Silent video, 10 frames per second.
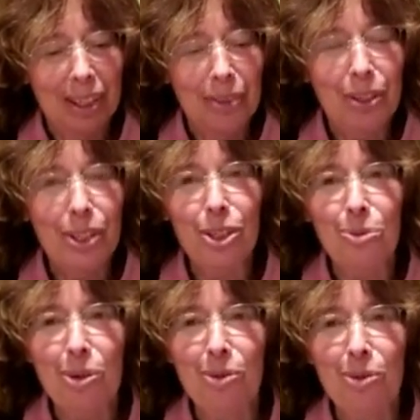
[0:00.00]
This is
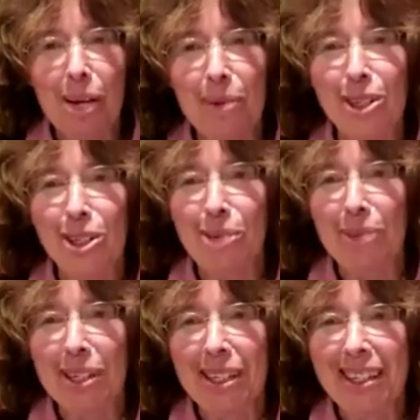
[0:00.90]
what Rabbi
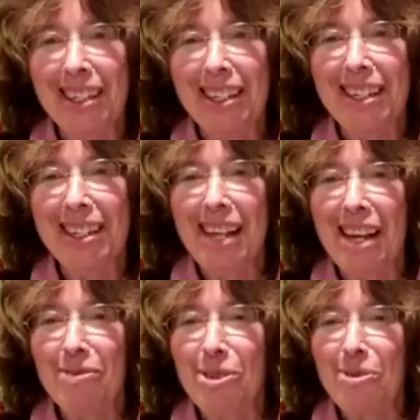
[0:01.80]
Shimon
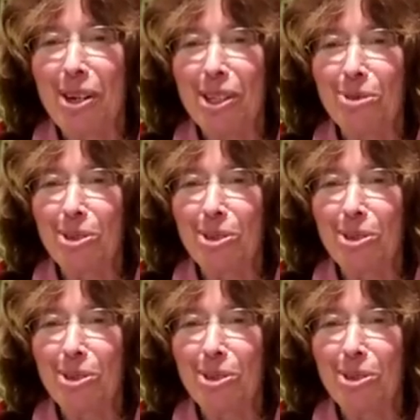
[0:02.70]
gave to us,